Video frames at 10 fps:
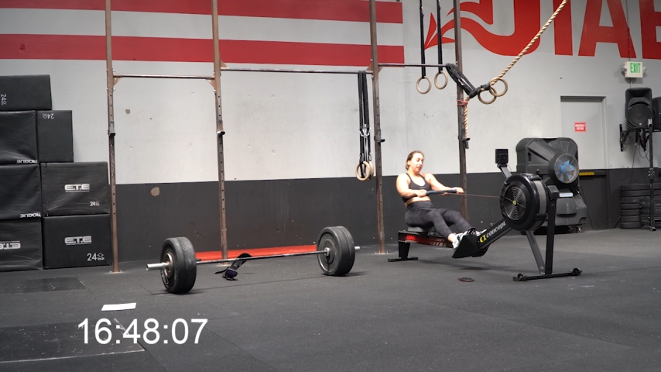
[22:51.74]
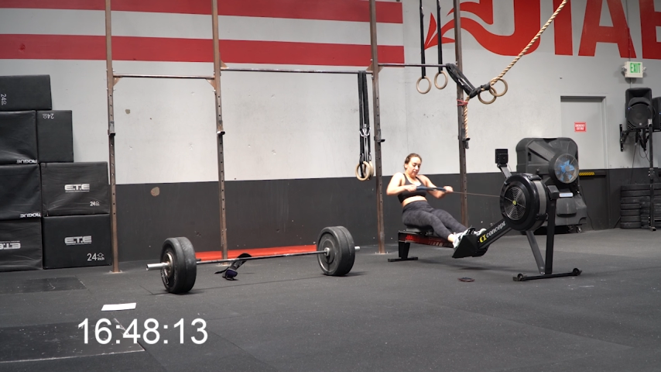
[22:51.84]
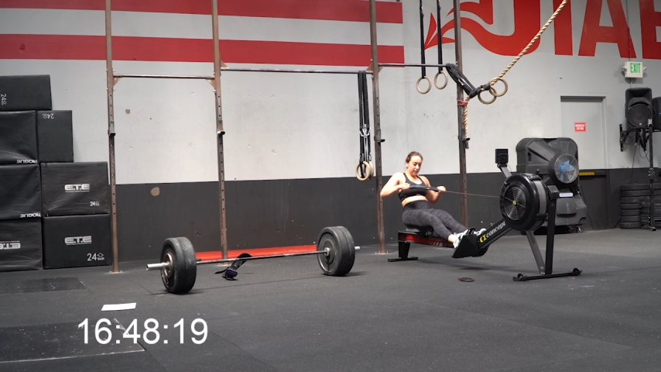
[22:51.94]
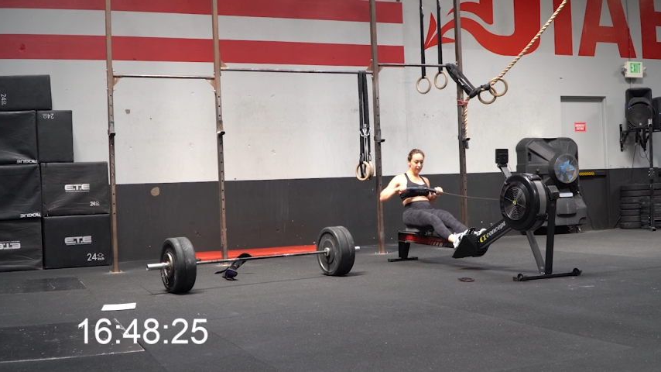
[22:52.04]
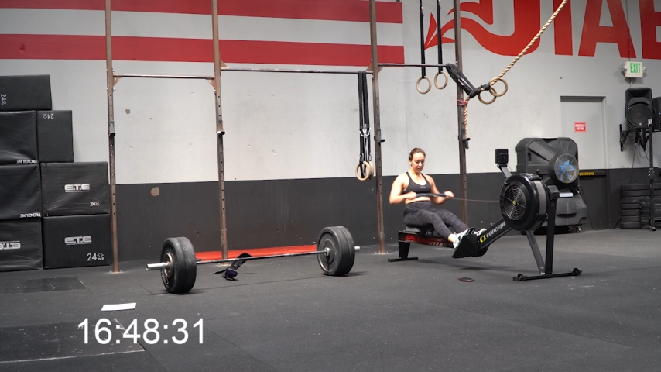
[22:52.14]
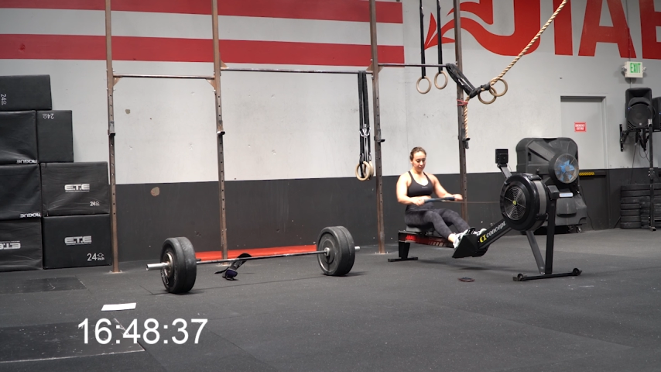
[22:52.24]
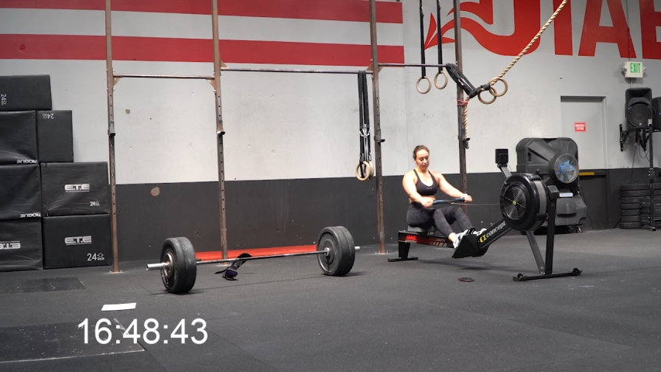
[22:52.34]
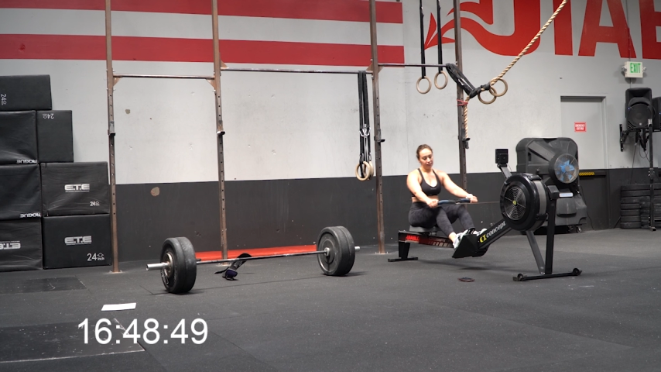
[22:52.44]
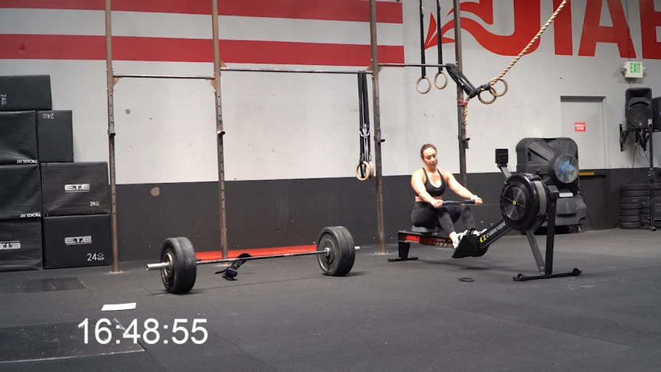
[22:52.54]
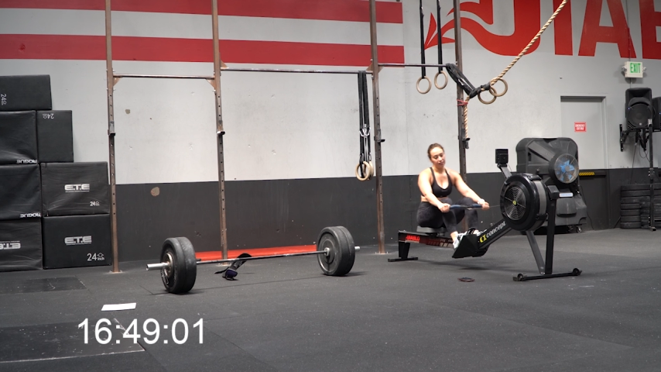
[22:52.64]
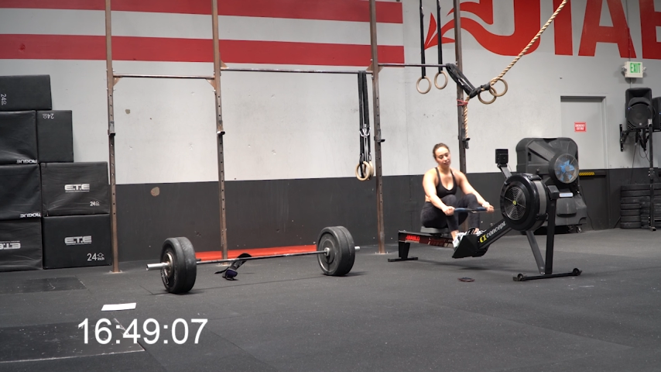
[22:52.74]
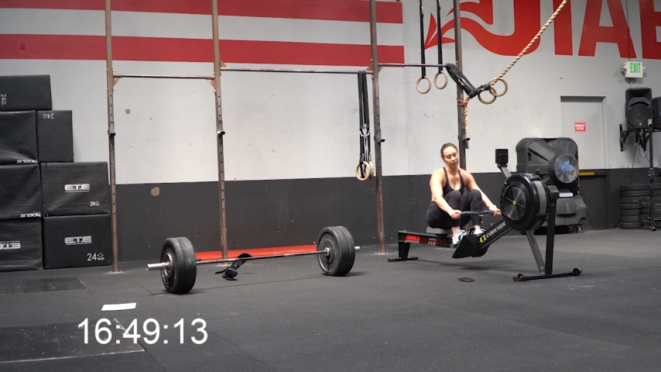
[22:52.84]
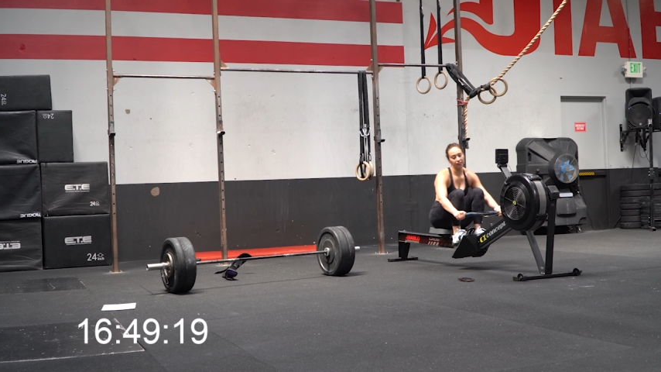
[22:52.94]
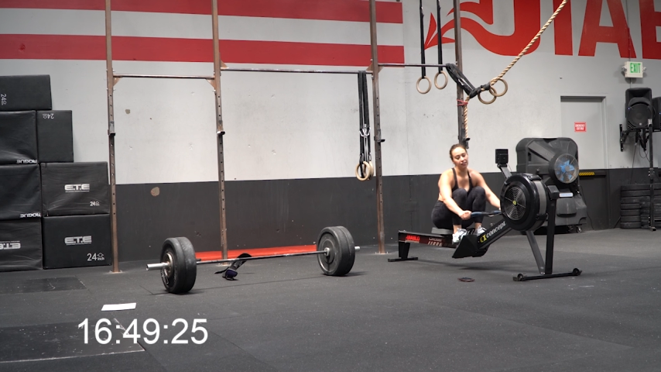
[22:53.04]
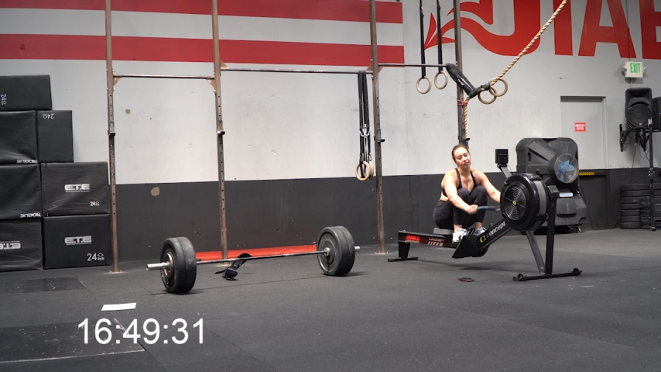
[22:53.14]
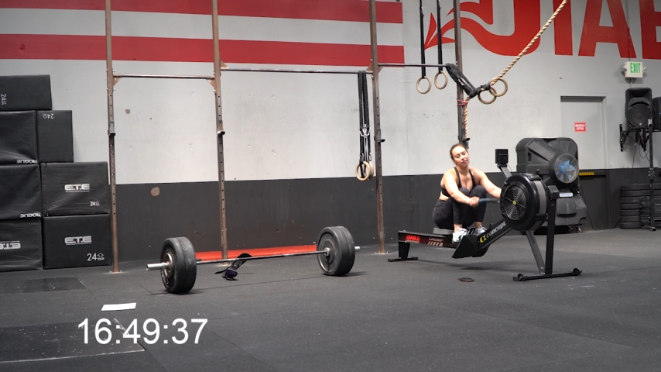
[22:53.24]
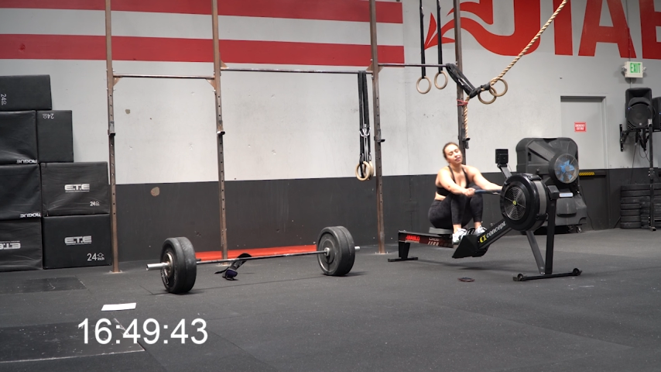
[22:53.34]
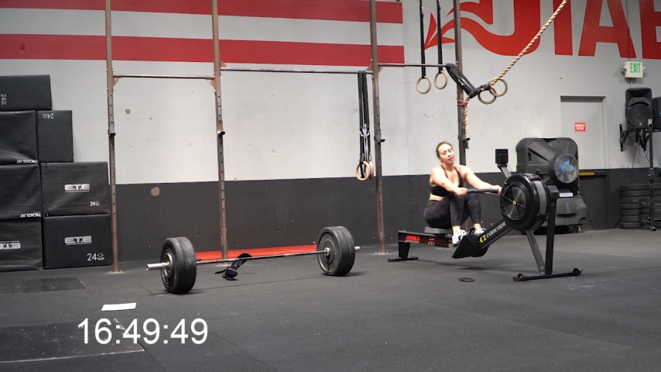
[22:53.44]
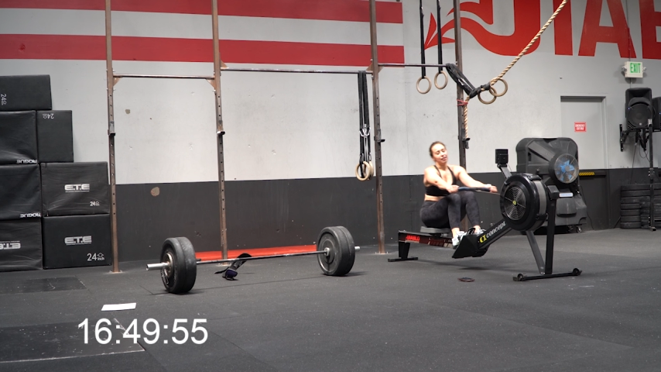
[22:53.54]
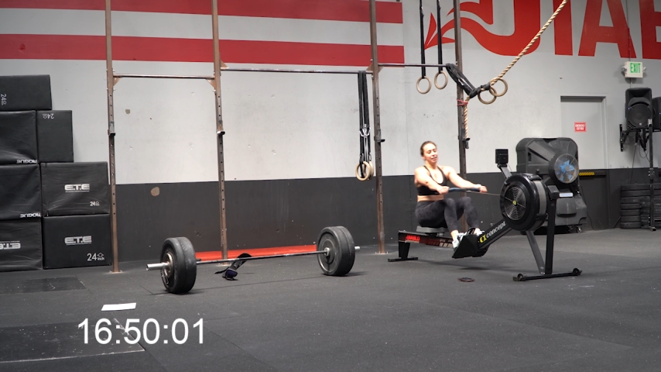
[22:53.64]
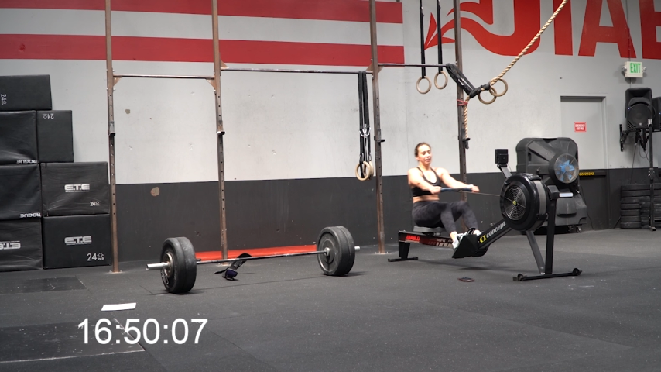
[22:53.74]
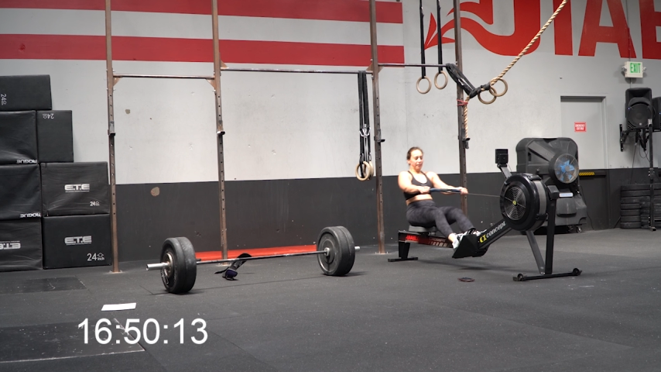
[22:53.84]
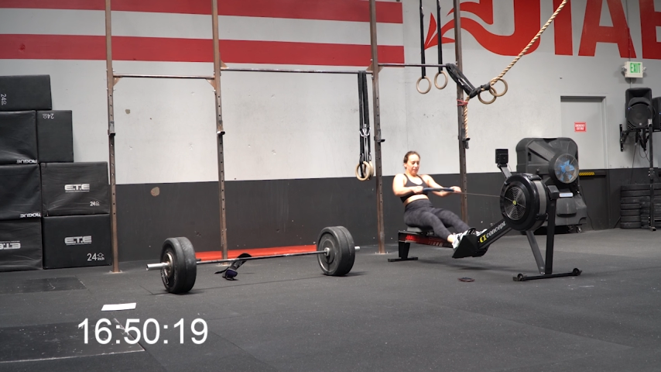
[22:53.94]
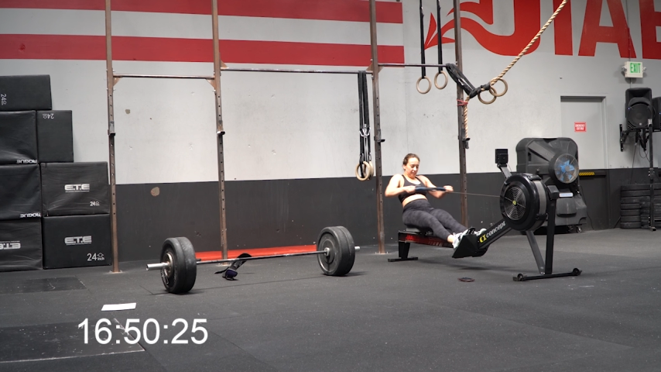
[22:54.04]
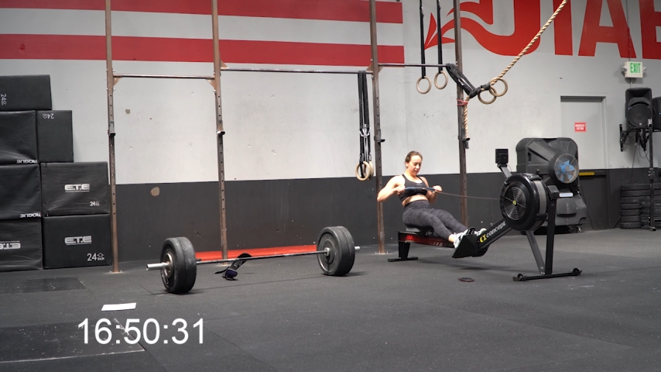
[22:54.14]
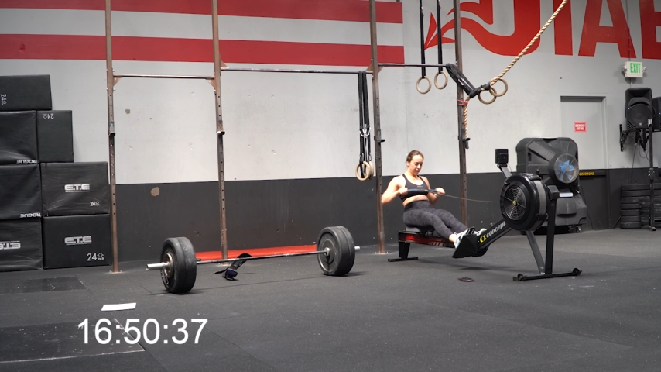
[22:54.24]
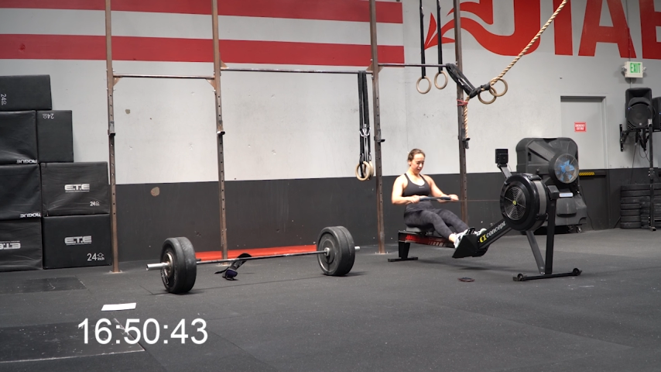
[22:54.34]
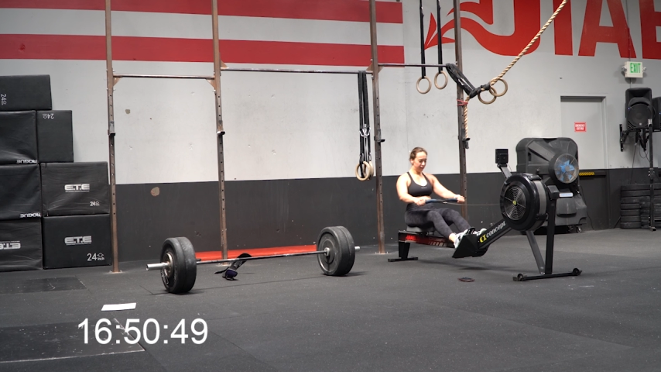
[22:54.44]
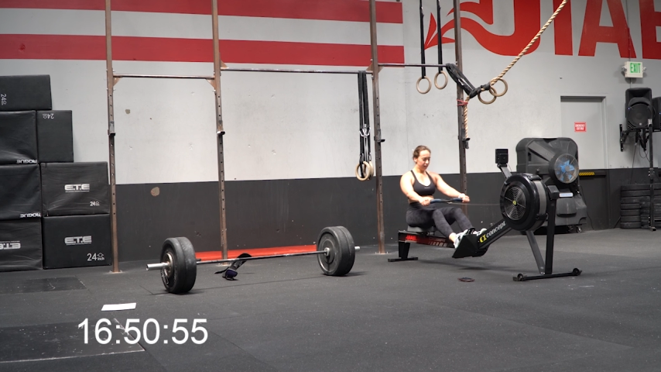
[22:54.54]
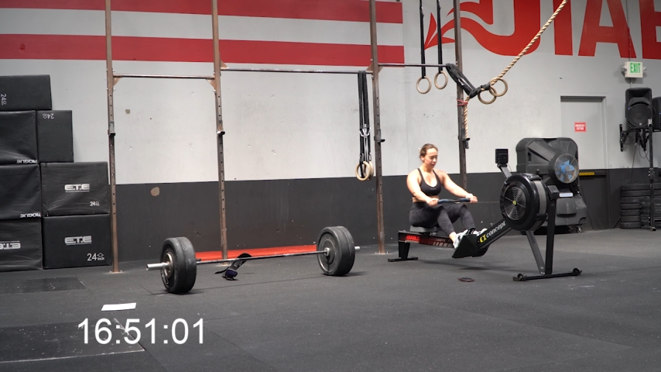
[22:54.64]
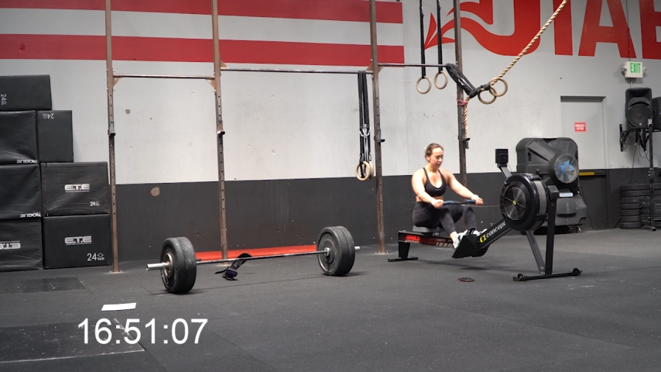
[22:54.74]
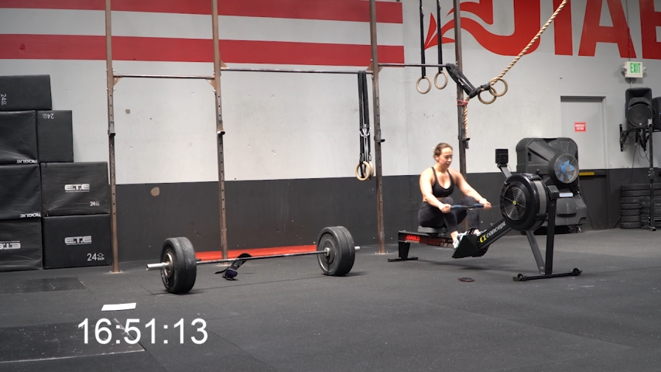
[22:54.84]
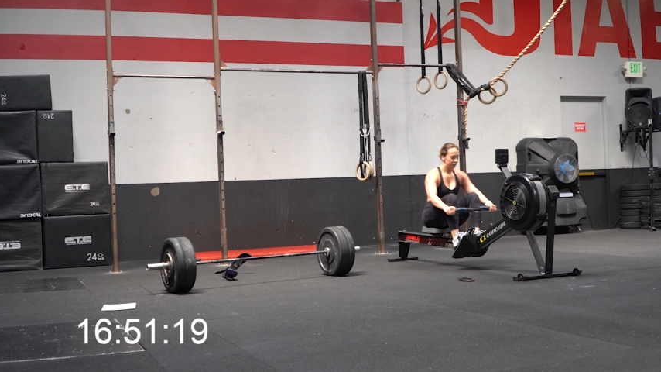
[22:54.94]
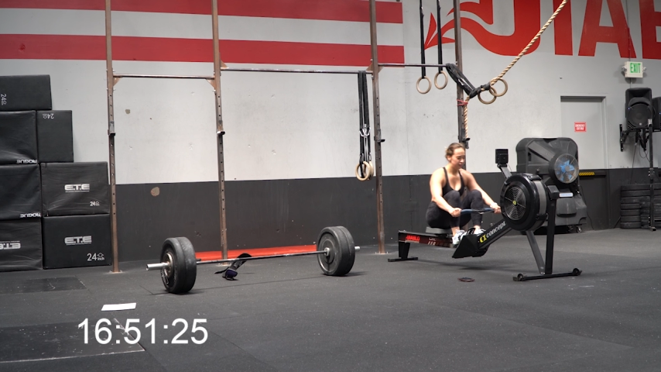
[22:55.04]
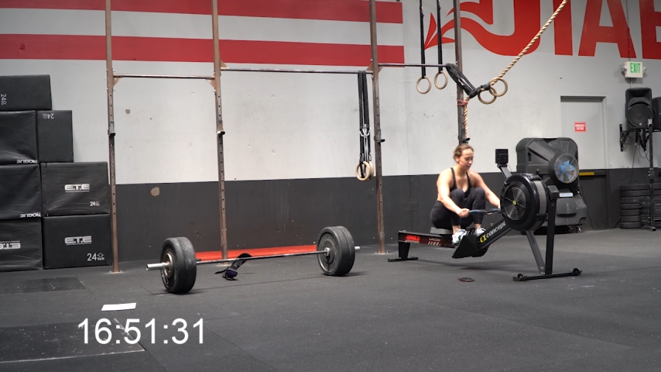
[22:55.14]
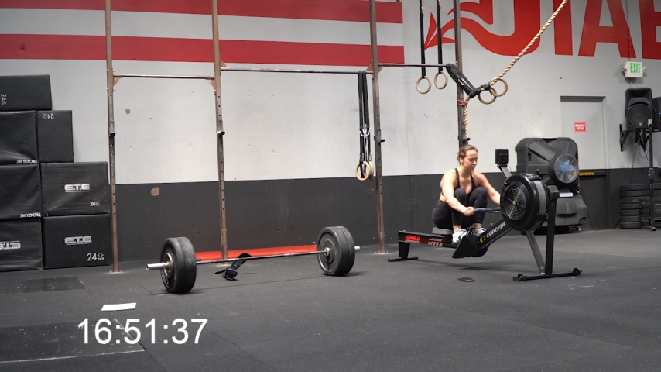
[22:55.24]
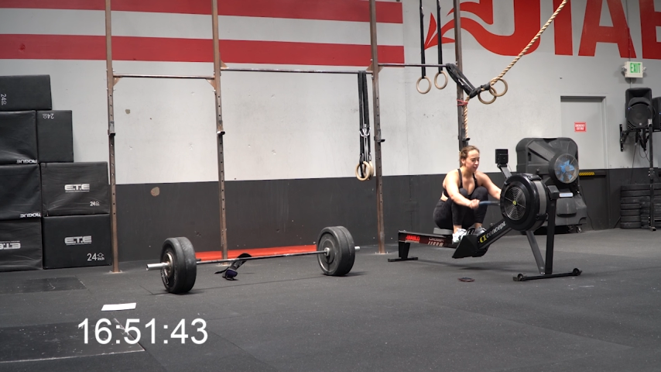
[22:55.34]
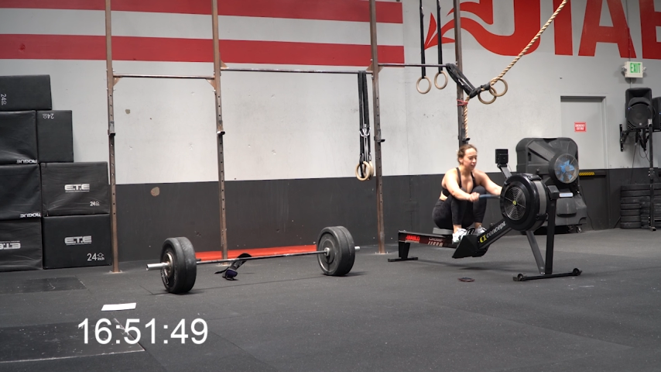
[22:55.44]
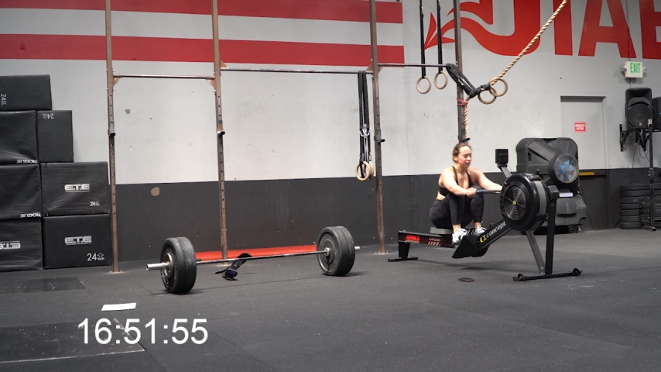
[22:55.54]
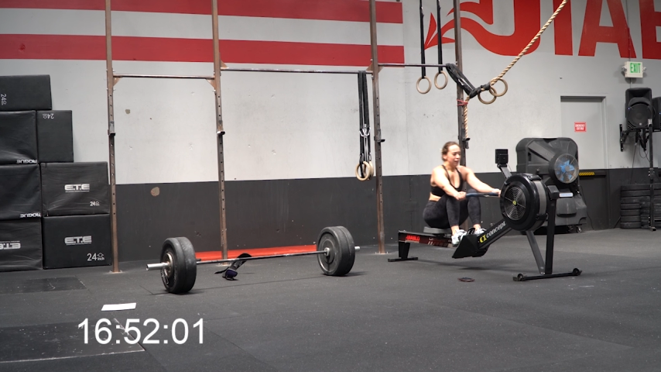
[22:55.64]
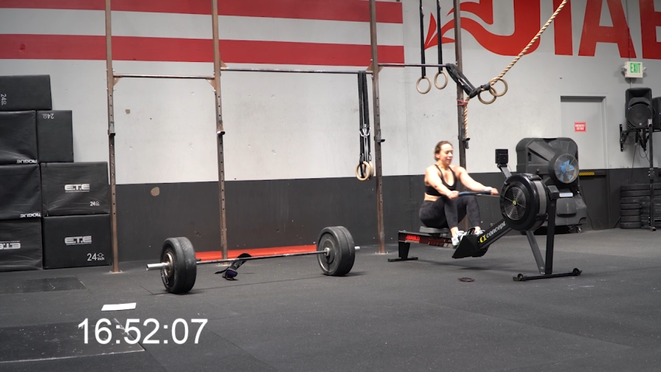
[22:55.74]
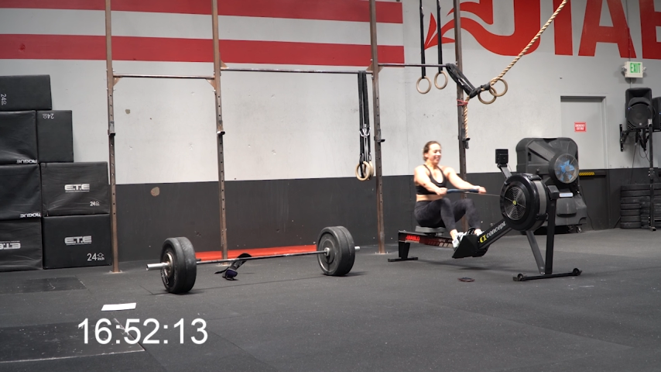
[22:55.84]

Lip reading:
No face is visible, so there are no lips to read.